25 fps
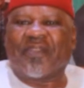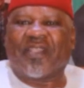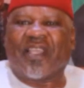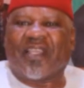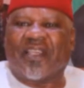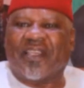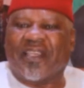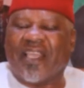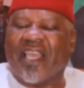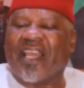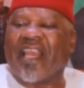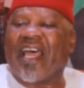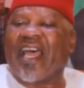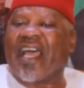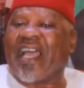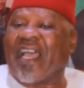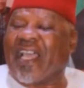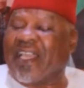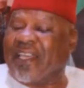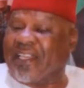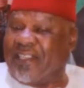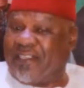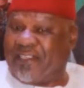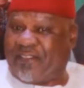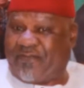Then I
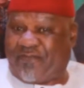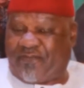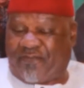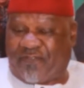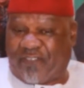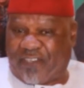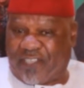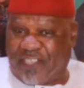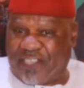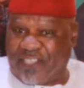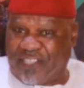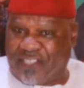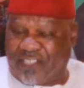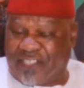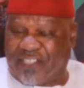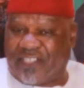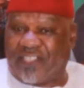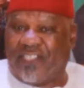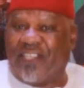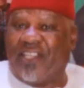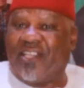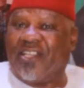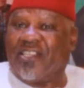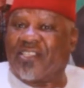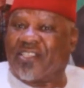had a
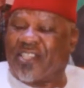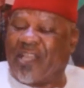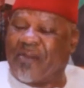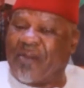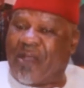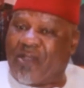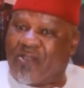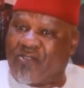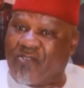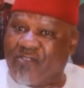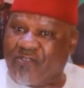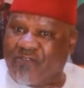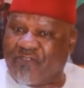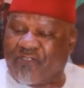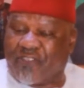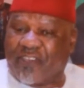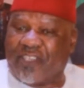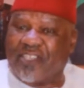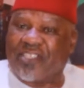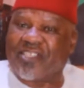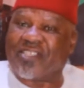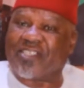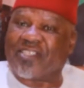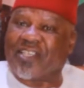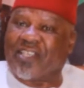fridge Tamaku
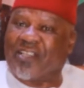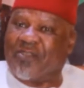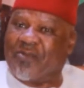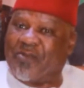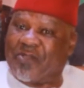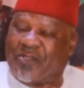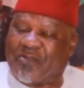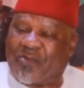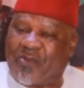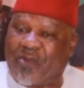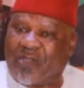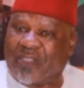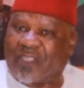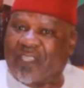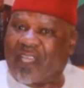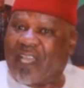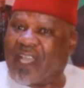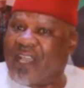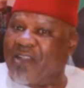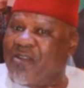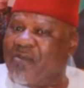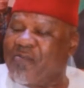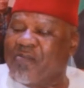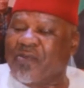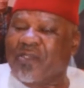fridge with water.
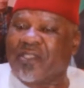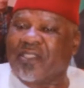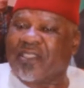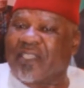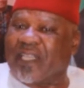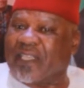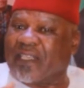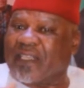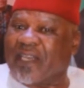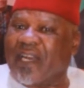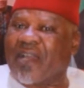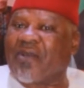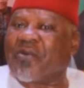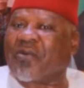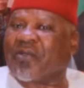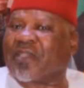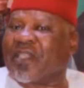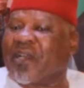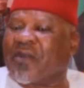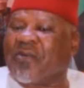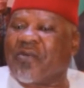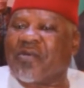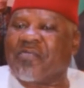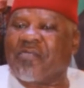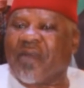I opened it and drank
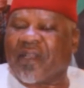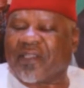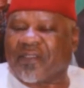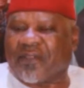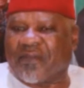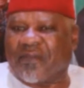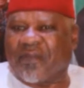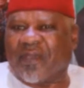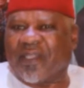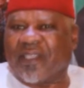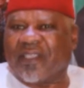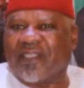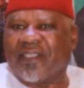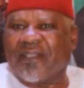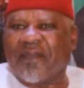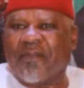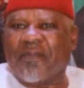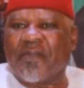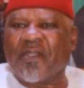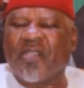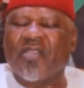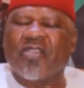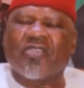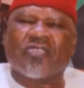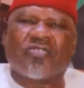water and went back to bed.
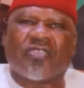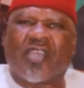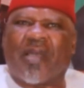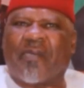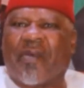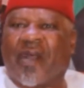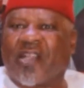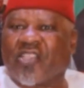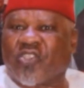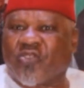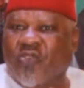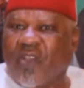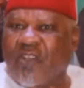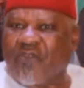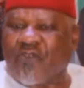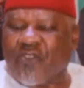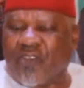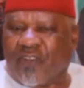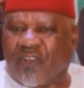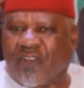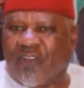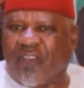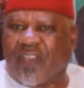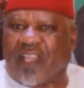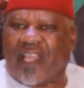So about 12
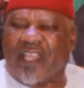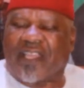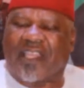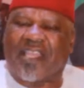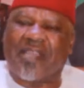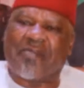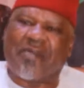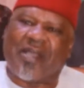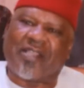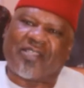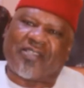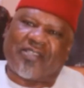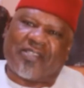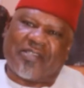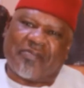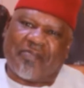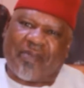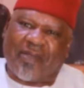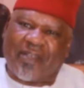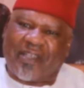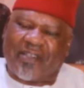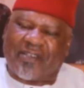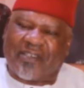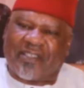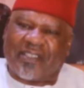o'clock, I came out of the
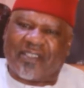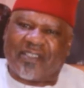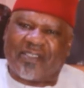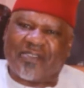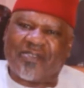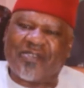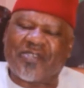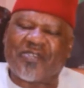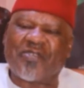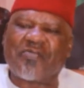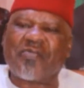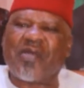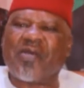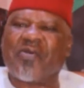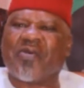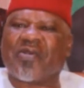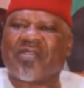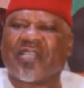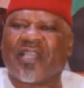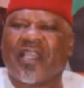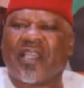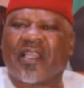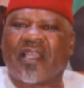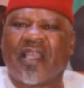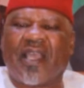balcony. So the woman
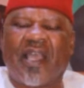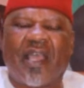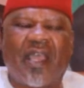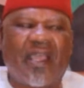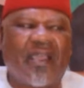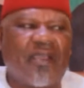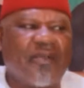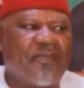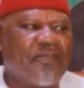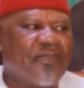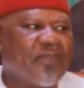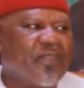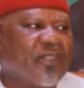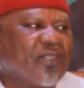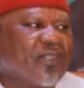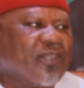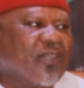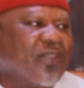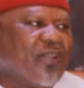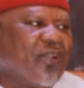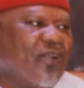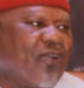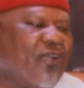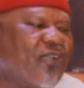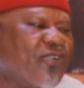was like,
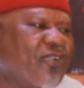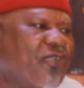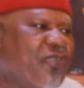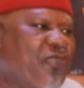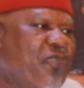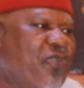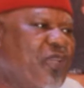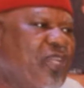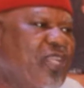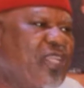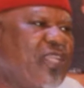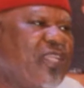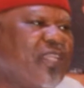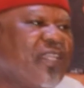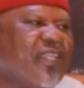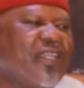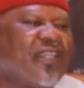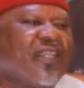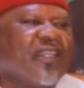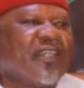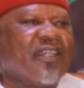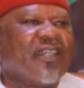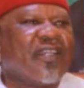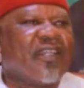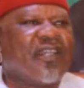Uncle Willie,
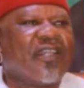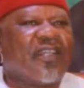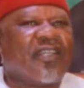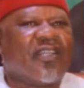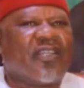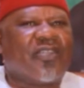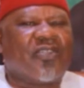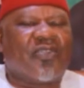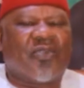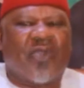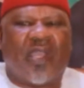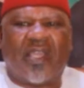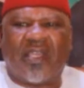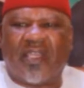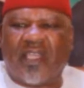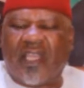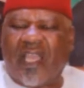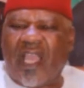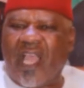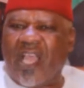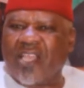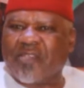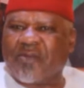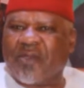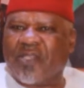you are in the
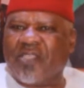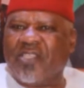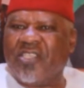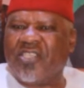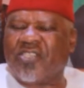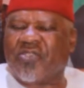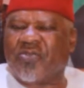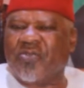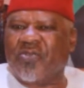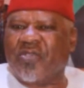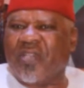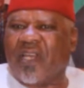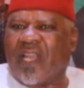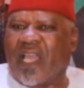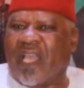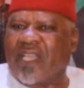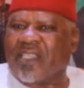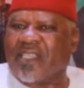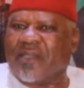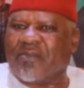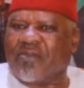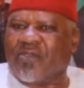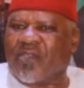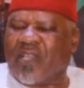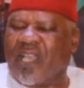house, but these children, I
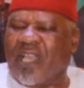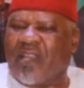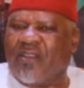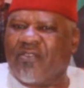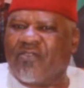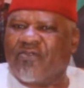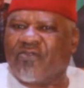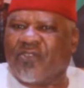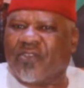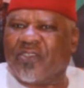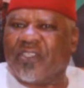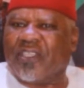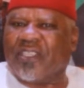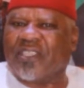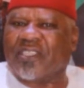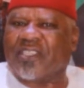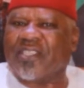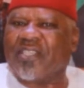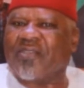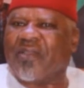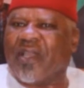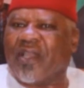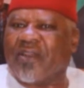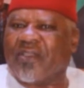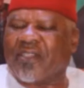asked them to go and look for you. They
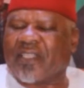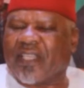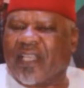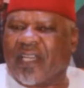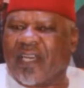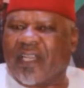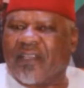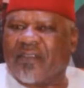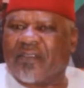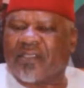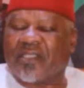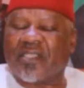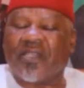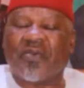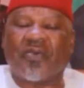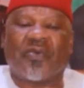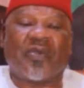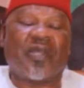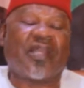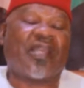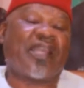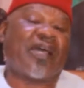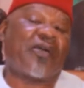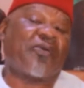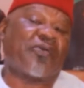say you are not around. I said,
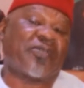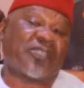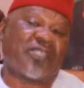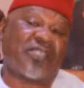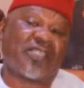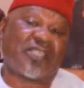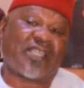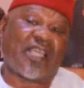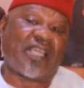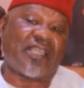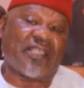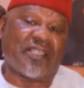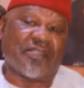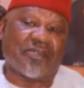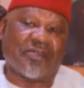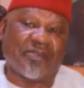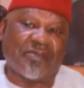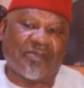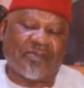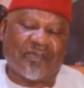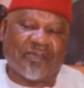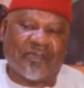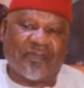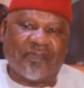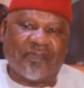well, I was inside the room.